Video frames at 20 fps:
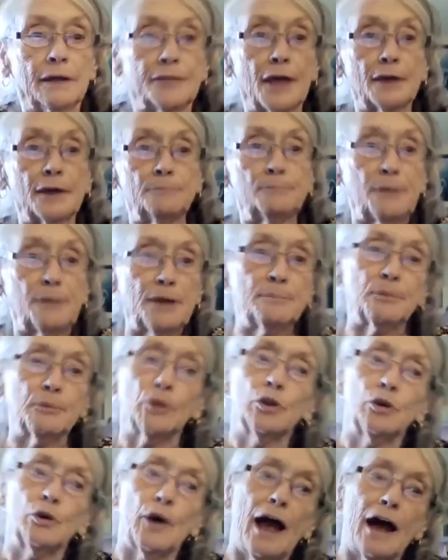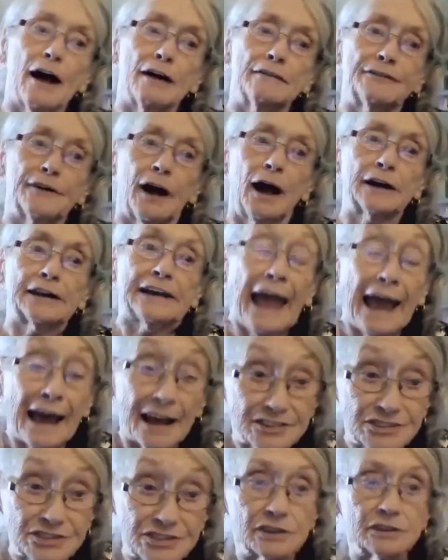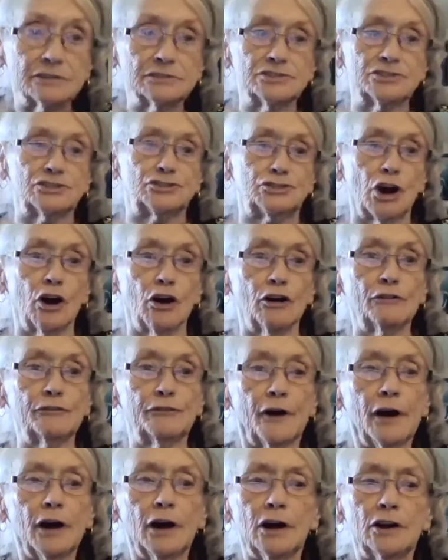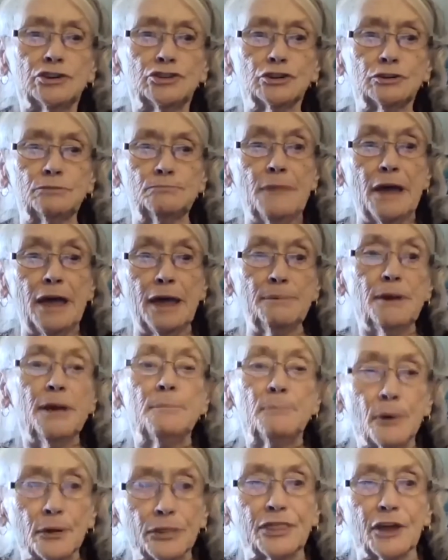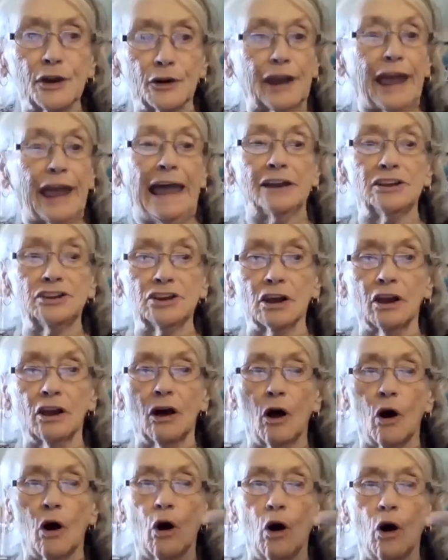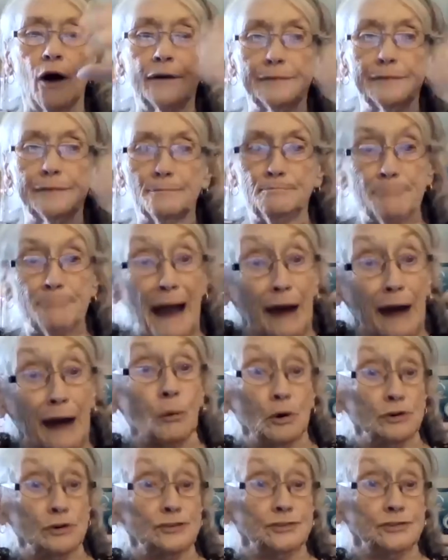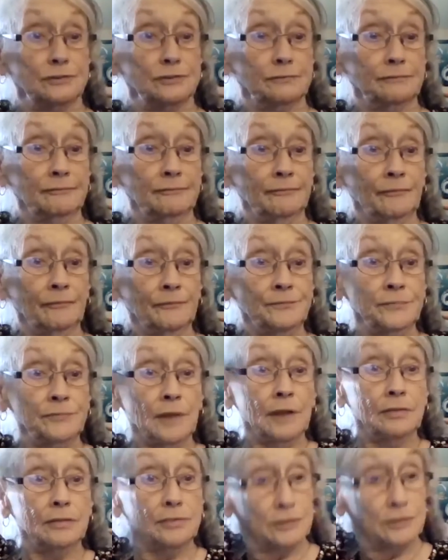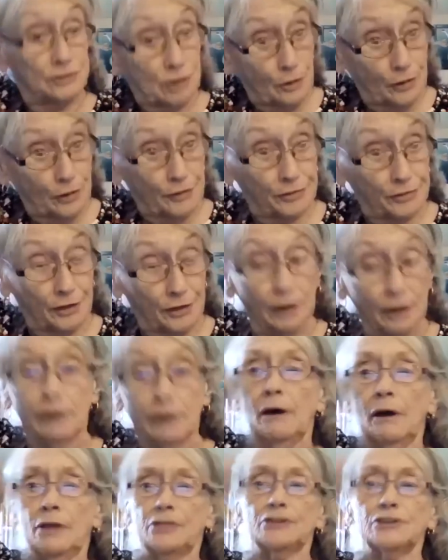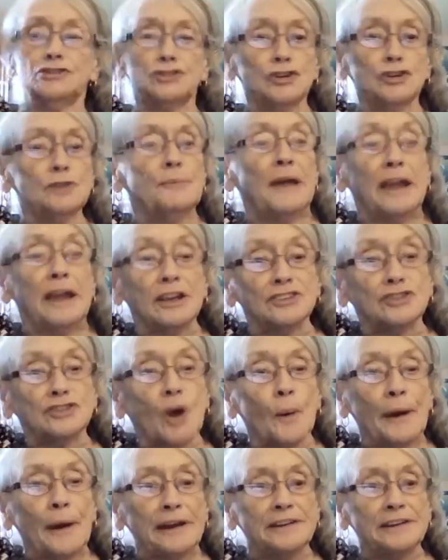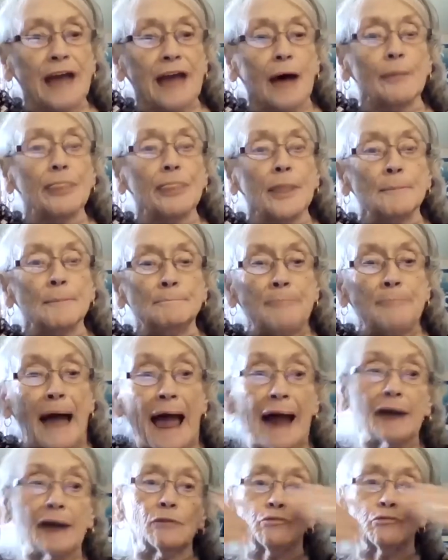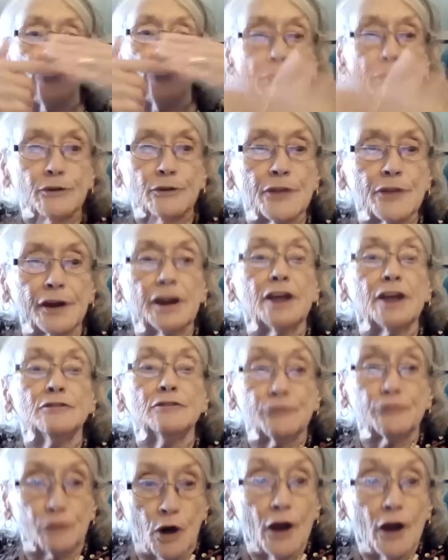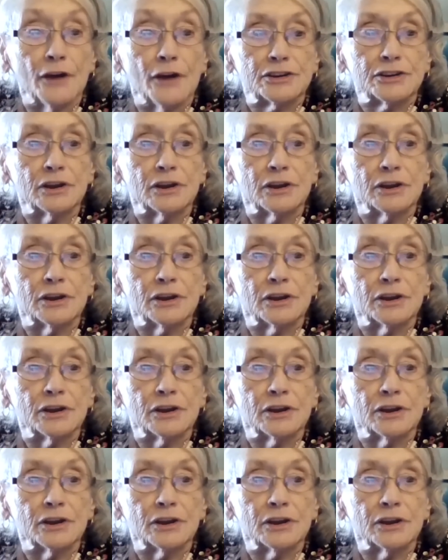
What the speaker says: people who have a gas stove should maybe put their cannula on backwards, so that the tubing is going down the back rather than in front.